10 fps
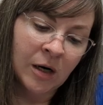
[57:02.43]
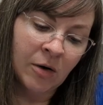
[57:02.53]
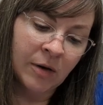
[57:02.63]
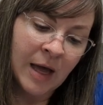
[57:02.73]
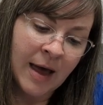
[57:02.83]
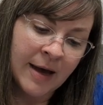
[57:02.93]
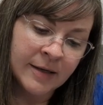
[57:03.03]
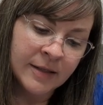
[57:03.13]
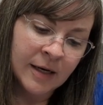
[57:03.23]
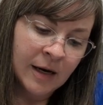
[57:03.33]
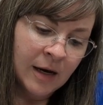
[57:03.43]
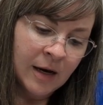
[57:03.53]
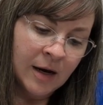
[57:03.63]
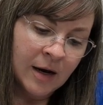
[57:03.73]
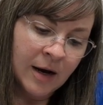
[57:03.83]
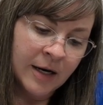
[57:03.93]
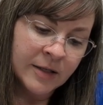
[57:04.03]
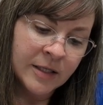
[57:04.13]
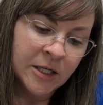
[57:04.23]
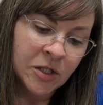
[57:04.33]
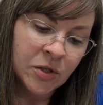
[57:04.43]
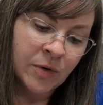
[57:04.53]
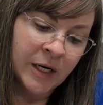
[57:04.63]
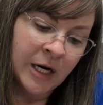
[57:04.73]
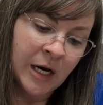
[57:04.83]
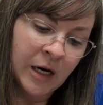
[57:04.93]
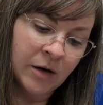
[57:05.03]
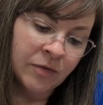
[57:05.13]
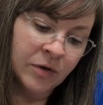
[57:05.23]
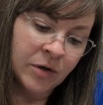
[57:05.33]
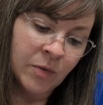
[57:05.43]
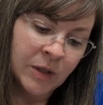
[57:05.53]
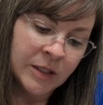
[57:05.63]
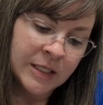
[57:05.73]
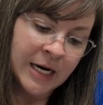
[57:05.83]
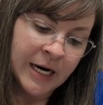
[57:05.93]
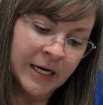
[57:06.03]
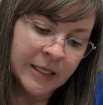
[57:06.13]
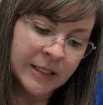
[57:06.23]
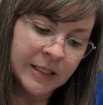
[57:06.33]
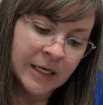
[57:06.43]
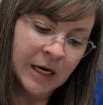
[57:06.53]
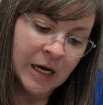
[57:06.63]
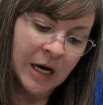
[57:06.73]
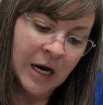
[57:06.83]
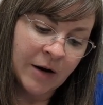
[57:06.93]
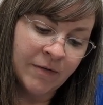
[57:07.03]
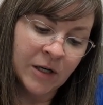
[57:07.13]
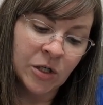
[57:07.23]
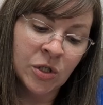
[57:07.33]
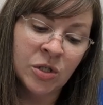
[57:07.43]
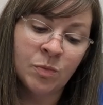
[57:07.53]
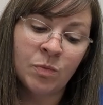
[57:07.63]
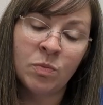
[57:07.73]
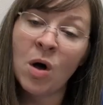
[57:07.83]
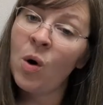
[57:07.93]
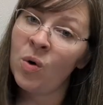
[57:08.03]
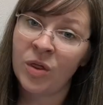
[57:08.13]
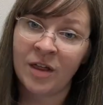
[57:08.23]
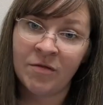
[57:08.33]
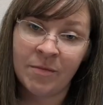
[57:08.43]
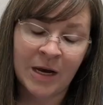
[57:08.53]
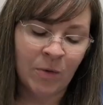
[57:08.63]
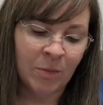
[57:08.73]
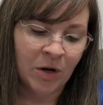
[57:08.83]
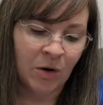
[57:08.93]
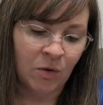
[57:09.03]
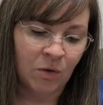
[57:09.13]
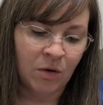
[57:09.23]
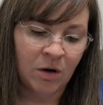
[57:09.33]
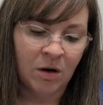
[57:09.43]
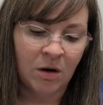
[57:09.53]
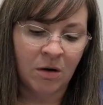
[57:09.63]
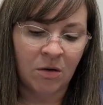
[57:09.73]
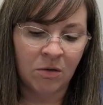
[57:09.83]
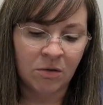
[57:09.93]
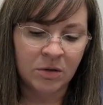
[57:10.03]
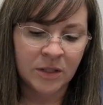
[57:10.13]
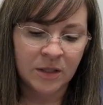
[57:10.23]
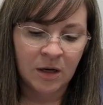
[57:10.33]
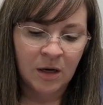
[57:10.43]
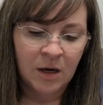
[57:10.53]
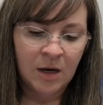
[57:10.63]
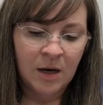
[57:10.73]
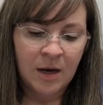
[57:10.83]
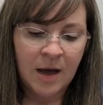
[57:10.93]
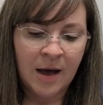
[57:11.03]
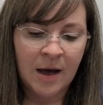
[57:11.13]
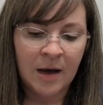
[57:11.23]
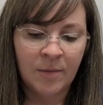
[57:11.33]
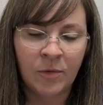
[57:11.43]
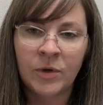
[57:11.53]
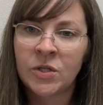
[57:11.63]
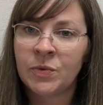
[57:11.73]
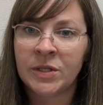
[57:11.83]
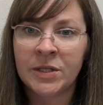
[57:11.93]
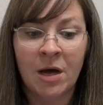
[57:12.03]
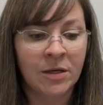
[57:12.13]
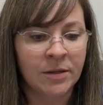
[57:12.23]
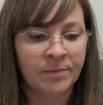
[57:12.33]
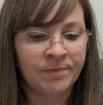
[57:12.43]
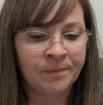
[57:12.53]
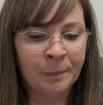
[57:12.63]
Colette. I stitched 28 of 31 days. I finished both of my Go goals, um, which was awesome.